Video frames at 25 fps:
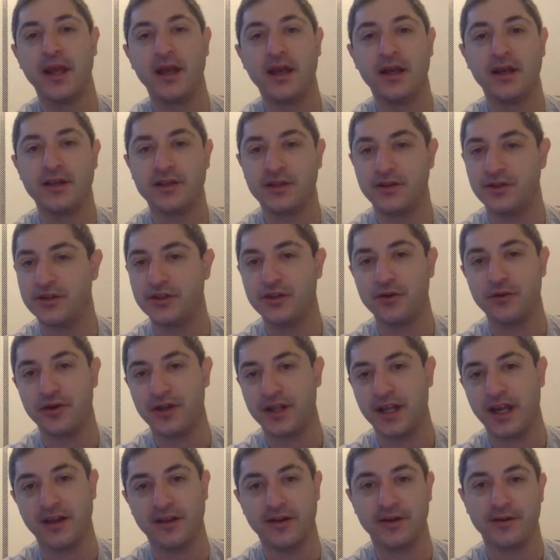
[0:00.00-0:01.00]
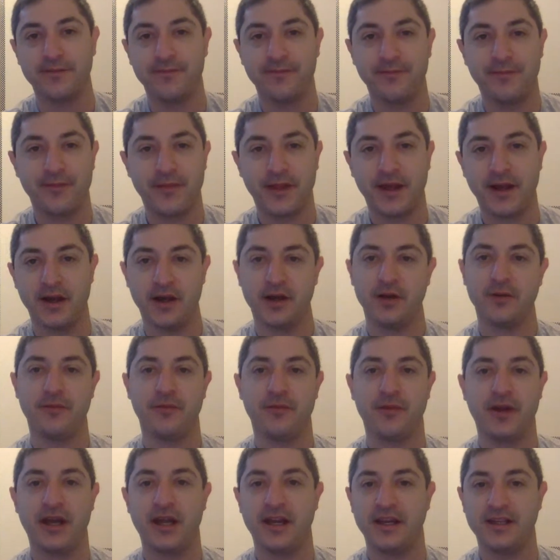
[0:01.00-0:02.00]
So the two are together, um,
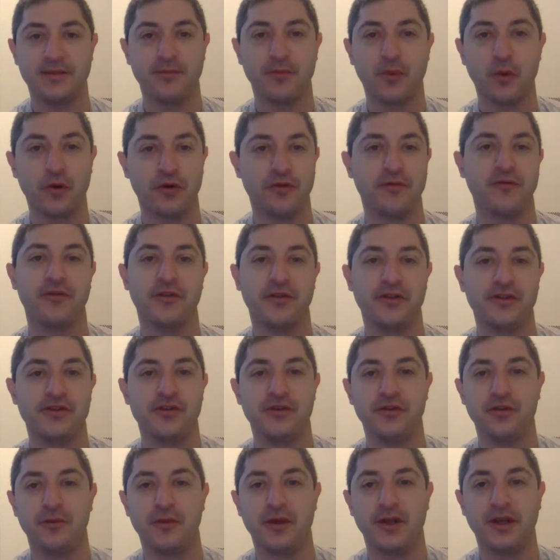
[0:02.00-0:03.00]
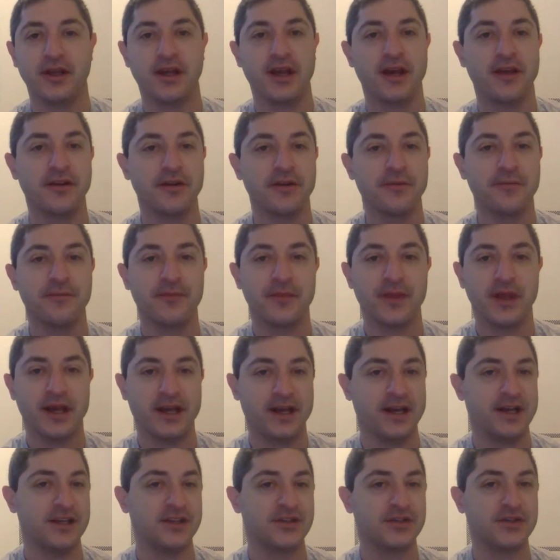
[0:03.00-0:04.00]
and it's important for the two to be together.
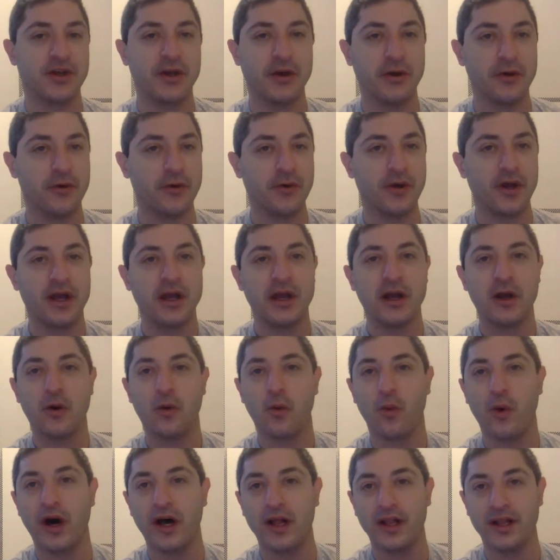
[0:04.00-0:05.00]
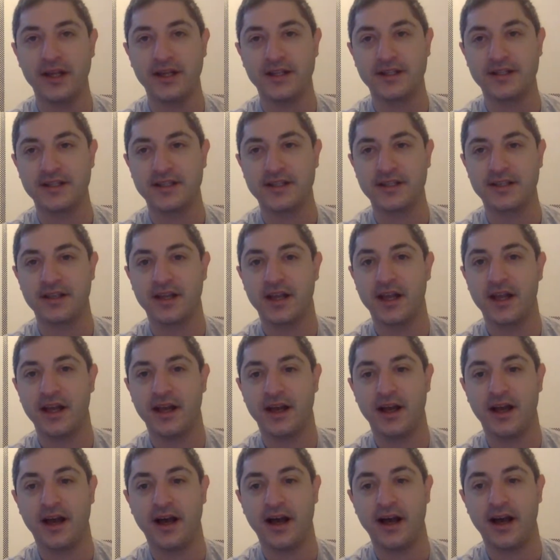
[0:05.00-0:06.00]
Uh, so wallets
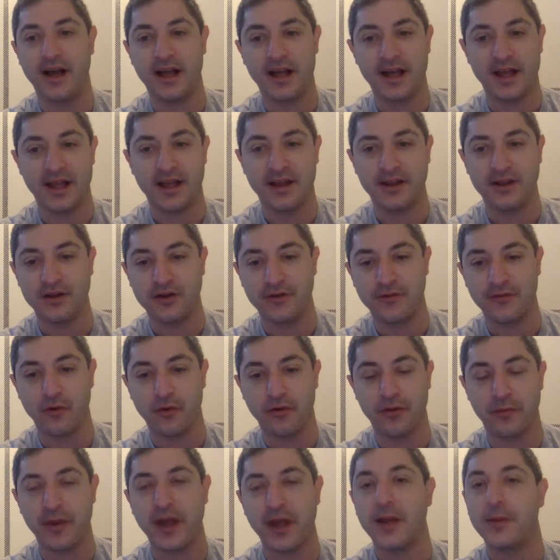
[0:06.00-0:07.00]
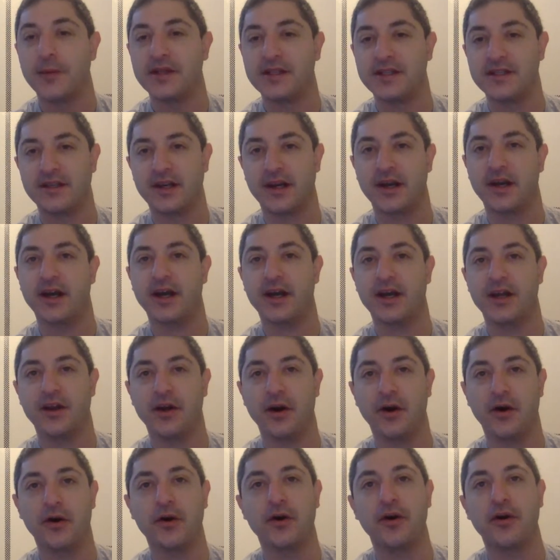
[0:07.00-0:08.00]
uh, for the payment side
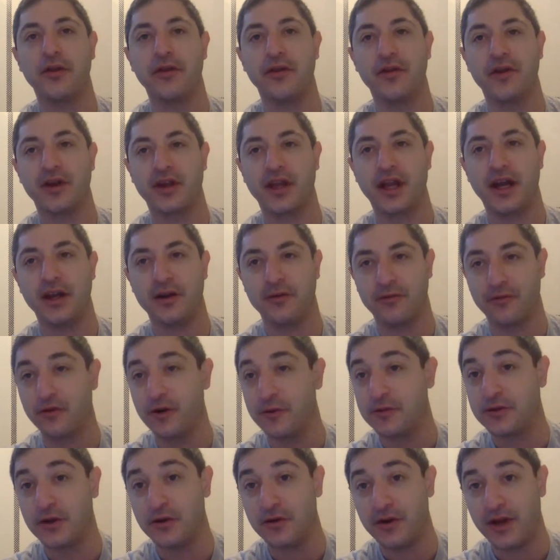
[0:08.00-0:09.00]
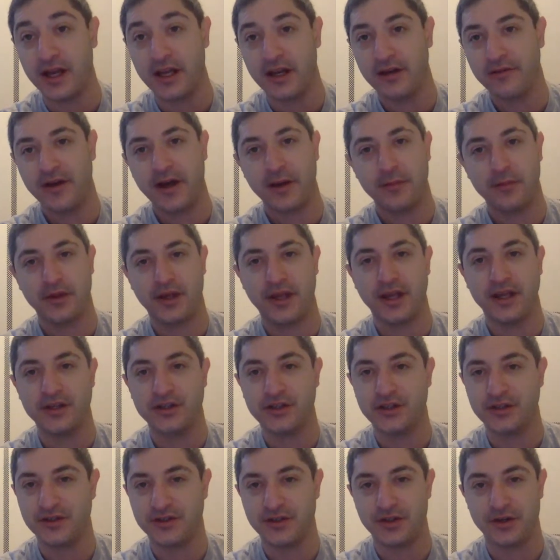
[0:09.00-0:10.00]
are the kind of crypto native
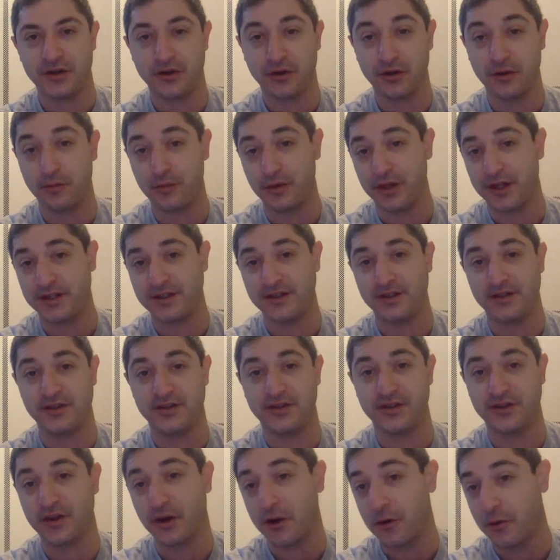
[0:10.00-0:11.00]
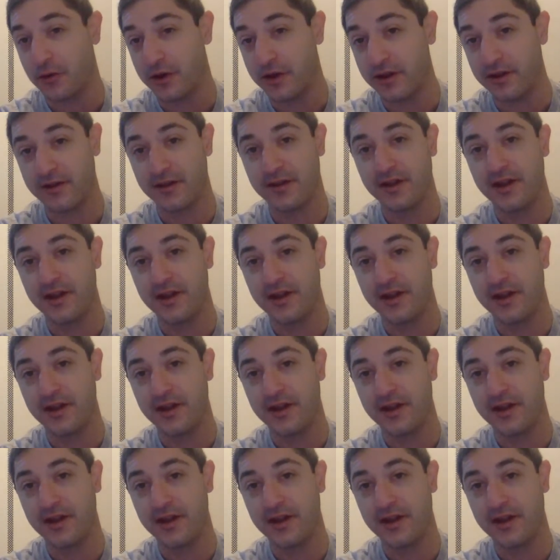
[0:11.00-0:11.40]
applications that are good places to start with.